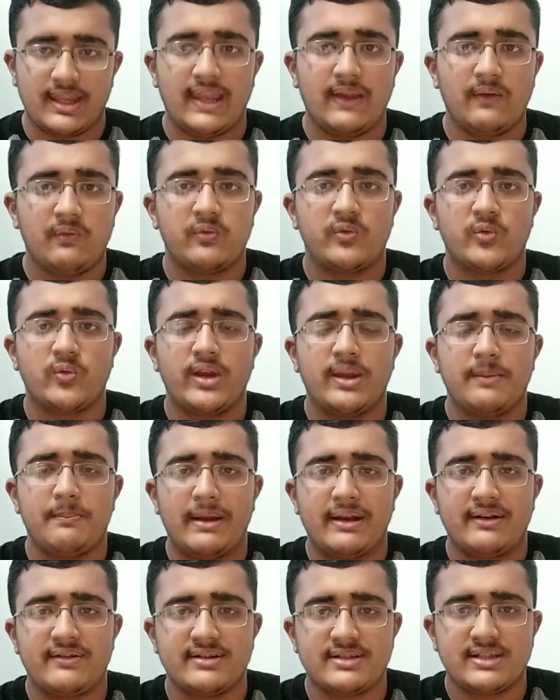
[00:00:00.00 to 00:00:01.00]
If Rui
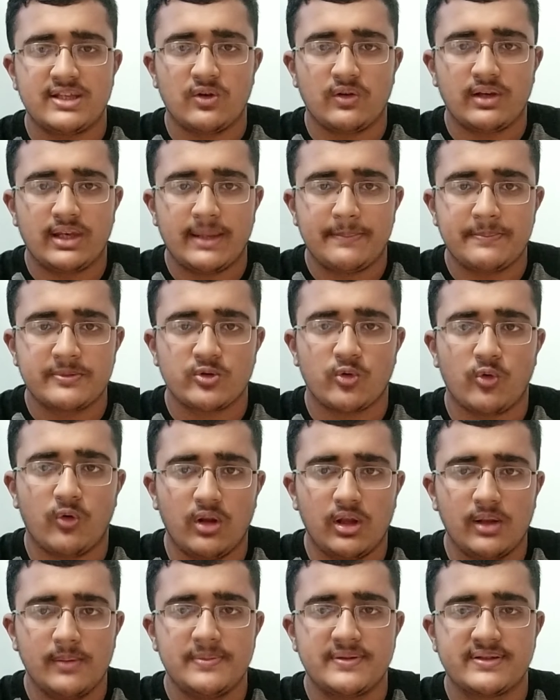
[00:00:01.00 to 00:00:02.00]
Patricio leaves
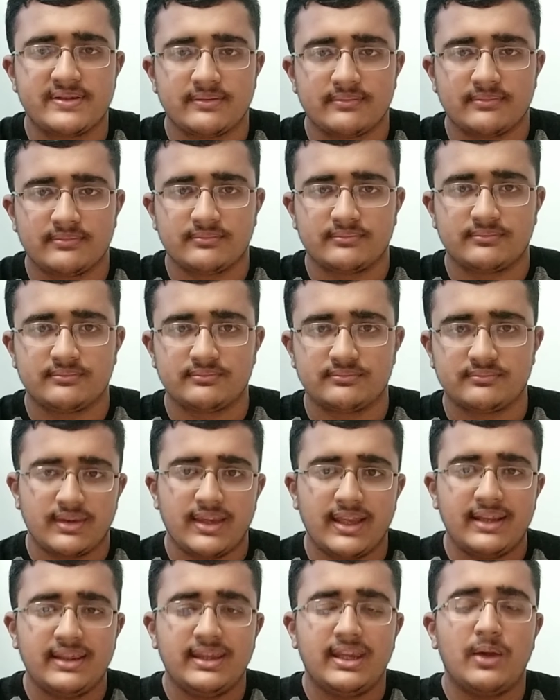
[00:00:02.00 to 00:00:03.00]
Wolves,
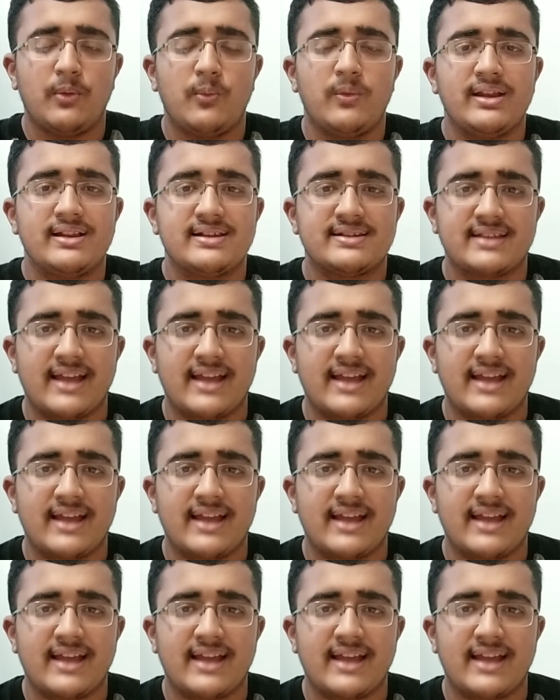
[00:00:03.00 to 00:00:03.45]
then they will